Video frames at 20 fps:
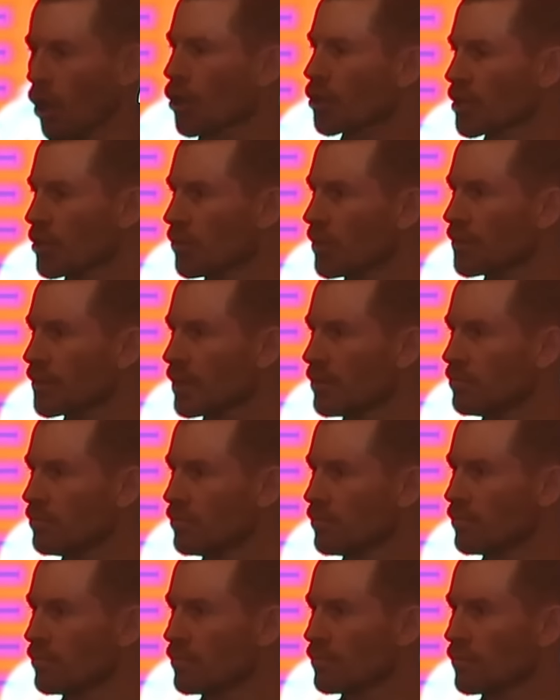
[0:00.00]
Argue with them?
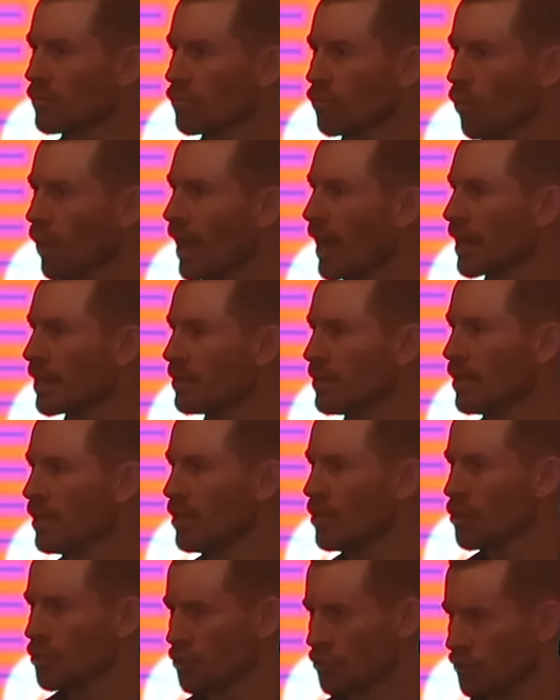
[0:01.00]
Why
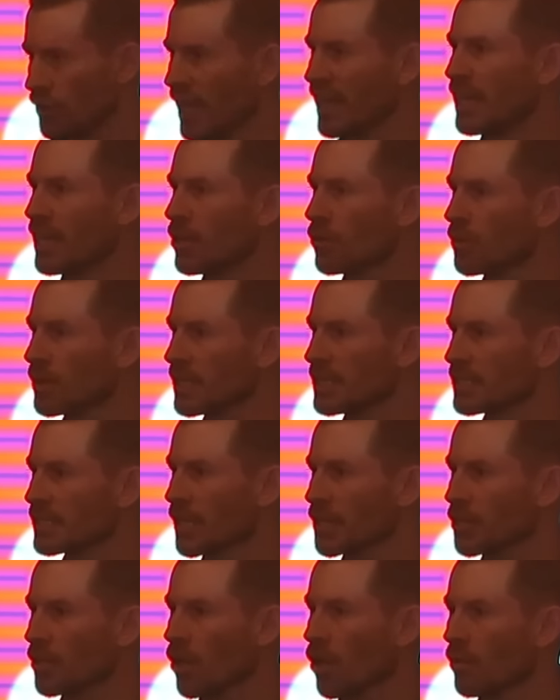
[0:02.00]
they need to really
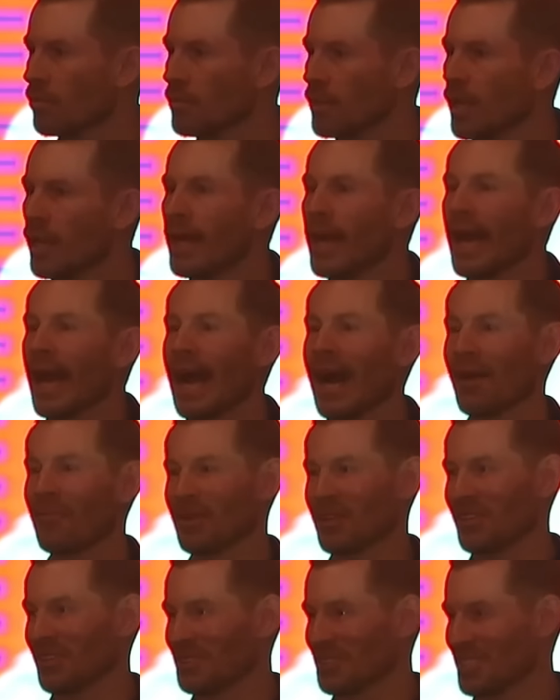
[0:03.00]
sell your home? How
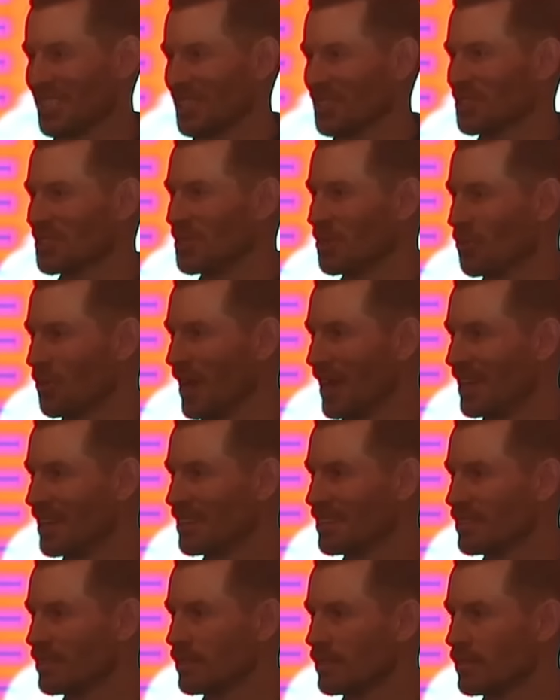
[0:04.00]
many of those deals do you win?
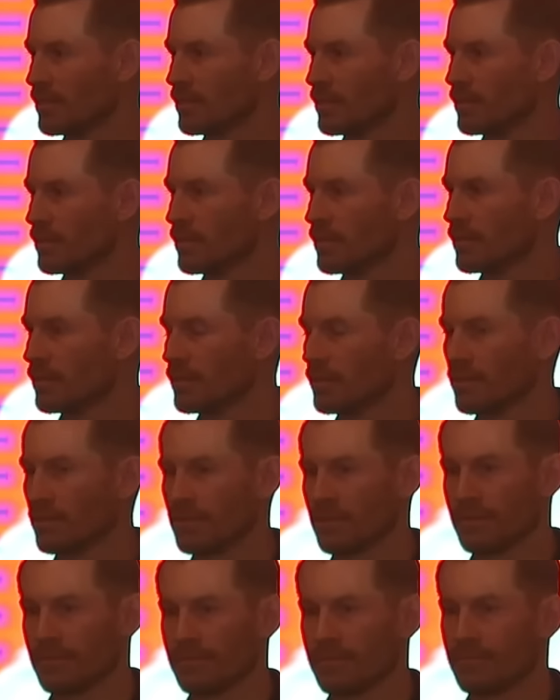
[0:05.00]

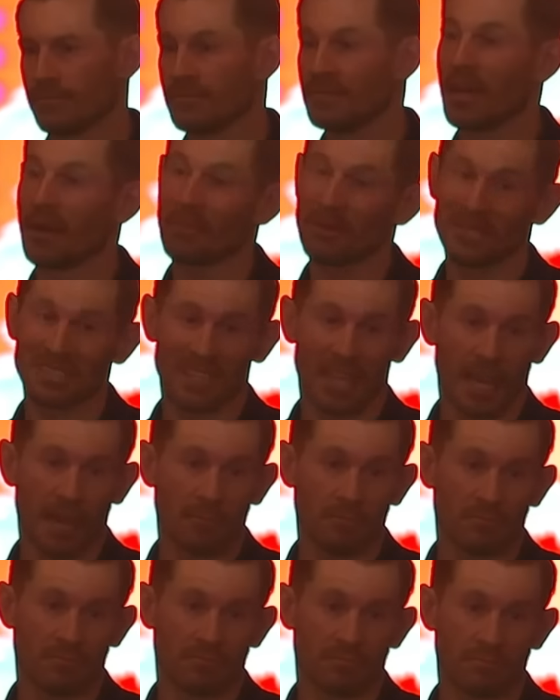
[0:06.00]
Numbers
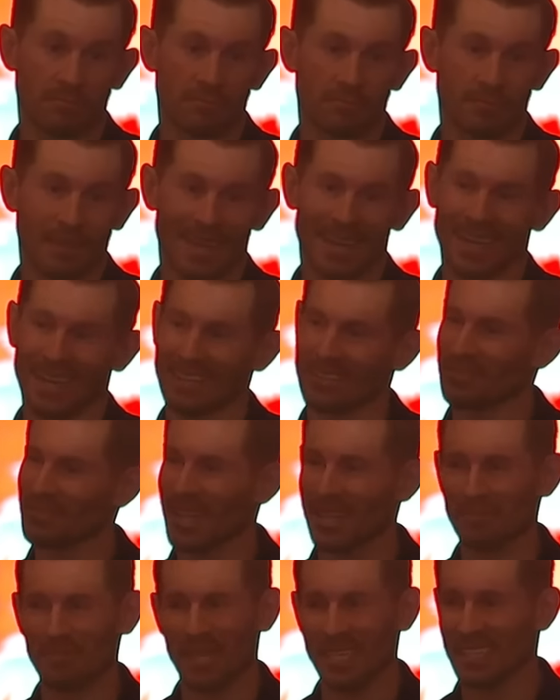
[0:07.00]
game. I don't
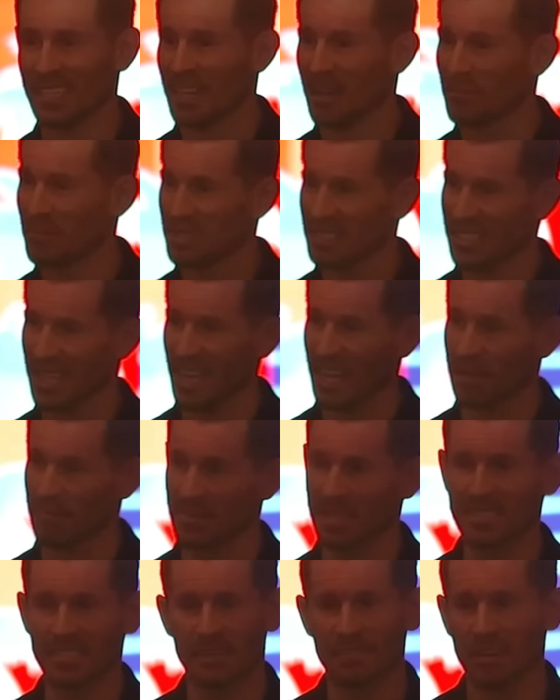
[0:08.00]
like playing the numbers game.
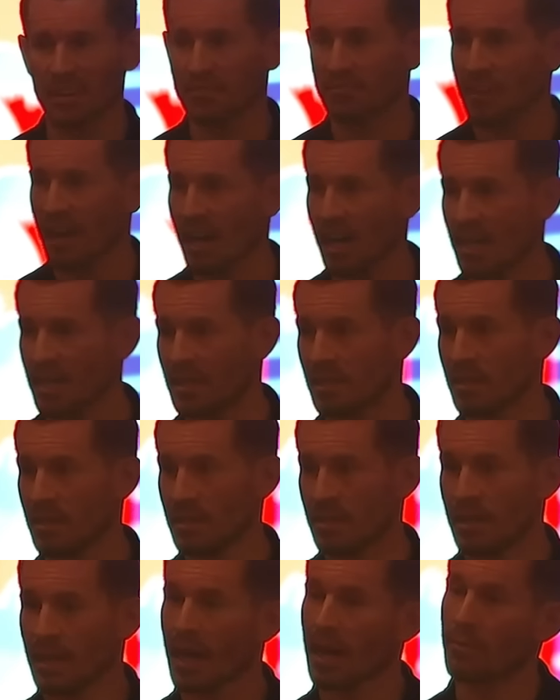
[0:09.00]
That's not very fun.
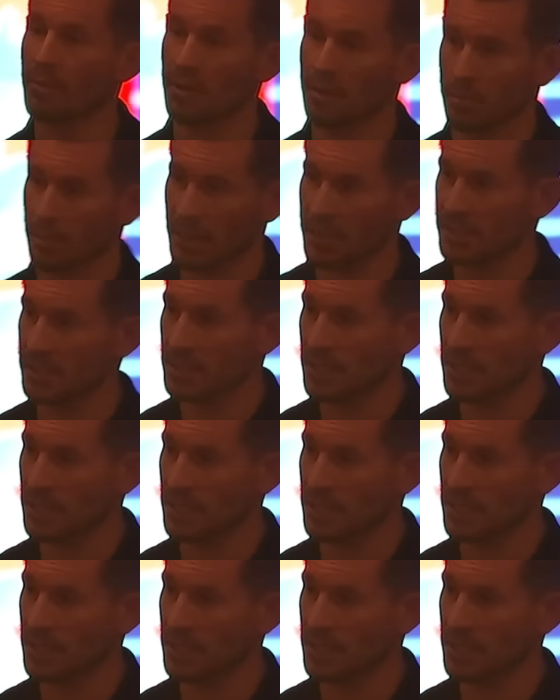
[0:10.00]
I'd rather play the